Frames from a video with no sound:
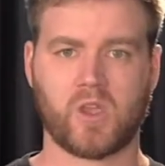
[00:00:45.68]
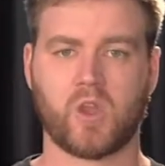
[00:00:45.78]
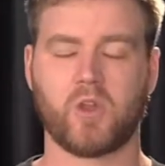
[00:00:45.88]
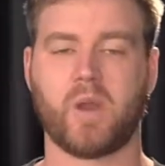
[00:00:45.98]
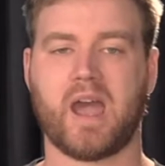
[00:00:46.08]

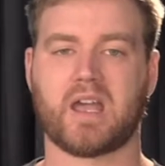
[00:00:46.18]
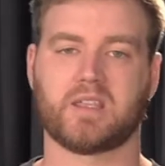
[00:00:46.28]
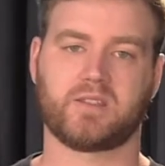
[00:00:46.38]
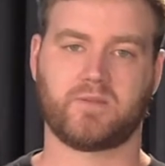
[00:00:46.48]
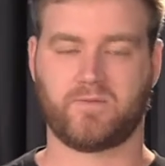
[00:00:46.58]
who
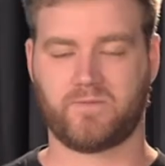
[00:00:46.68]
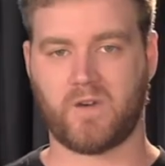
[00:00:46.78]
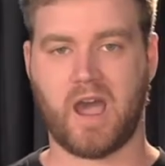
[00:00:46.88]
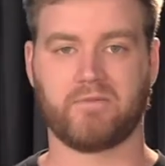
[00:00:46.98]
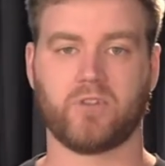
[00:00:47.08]
has
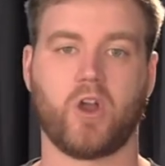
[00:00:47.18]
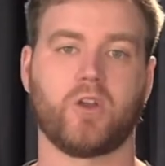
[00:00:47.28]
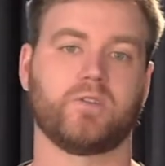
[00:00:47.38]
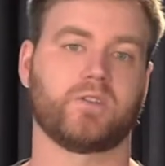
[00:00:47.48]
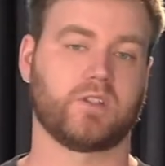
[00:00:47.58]
5
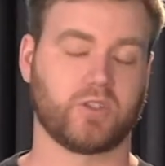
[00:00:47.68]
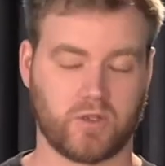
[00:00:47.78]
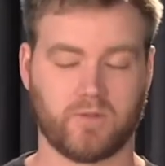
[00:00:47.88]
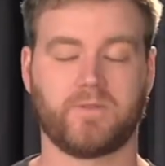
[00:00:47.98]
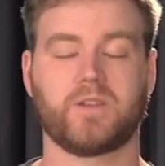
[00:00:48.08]
loaves and
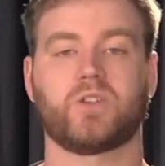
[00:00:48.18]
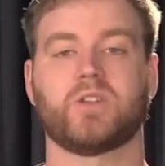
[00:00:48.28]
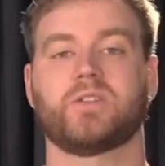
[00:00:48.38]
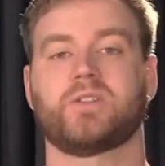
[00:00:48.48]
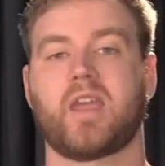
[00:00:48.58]
2
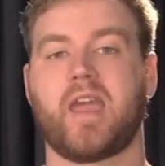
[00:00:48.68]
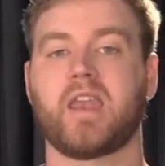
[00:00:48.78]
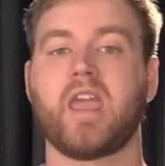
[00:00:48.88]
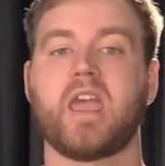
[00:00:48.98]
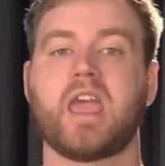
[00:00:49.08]
fishes.
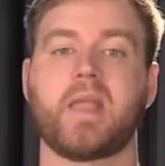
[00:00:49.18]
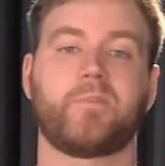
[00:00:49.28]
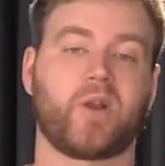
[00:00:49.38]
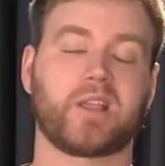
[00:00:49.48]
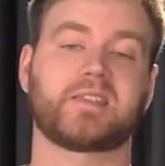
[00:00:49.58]
And he
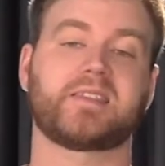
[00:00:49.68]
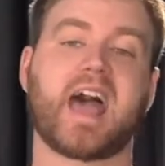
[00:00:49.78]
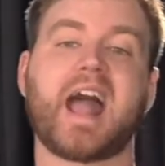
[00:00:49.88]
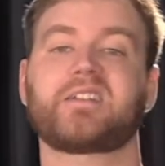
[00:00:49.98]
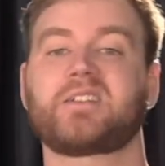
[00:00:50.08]
brings
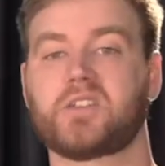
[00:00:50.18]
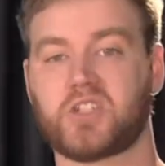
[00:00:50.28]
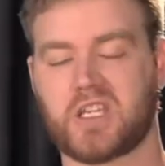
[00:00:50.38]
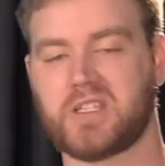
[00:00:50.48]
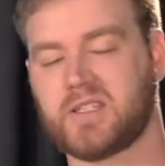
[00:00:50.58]
that to
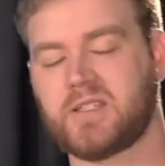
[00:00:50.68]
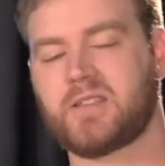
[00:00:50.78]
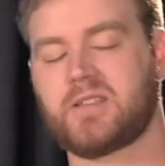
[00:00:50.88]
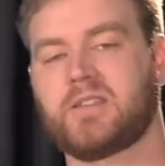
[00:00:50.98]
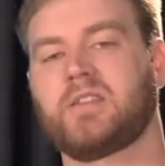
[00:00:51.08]

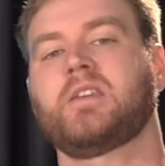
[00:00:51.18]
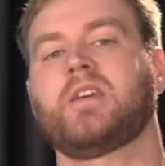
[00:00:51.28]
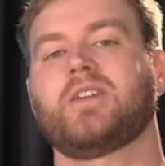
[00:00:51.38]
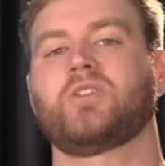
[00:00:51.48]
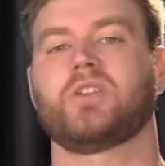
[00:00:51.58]
Jesus,
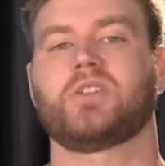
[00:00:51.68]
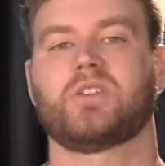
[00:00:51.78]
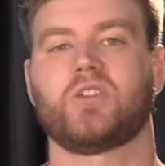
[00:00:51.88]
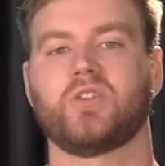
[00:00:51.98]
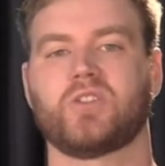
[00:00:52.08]
and
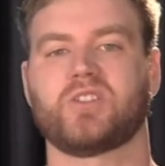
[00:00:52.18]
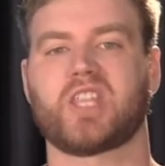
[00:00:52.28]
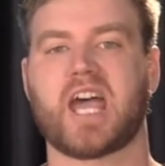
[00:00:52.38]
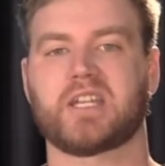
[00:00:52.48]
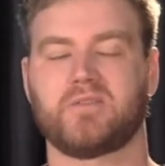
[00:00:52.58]
Jesus uses
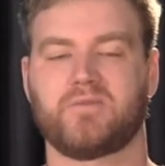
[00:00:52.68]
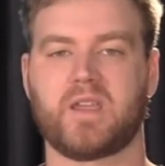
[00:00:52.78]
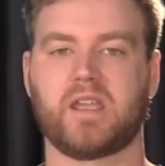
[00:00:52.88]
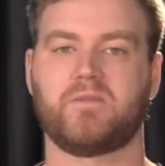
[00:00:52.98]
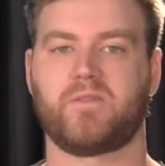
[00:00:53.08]
that to
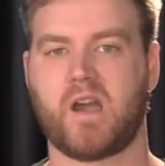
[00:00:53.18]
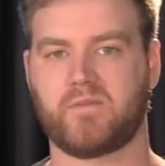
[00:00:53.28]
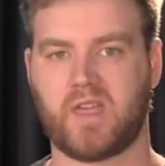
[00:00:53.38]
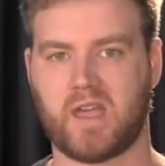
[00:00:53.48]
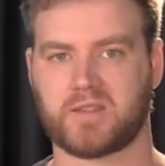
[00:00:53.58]
feed
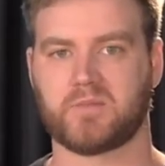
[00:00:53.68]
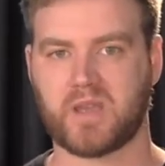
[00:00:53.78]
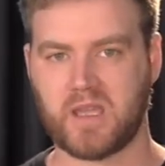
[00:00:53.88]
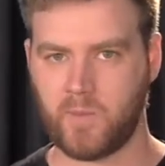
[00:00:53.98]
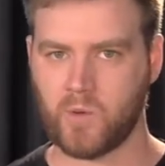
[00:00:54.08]
5,000
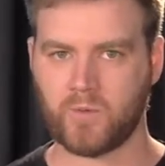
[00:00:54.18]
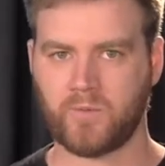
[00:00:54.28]
people.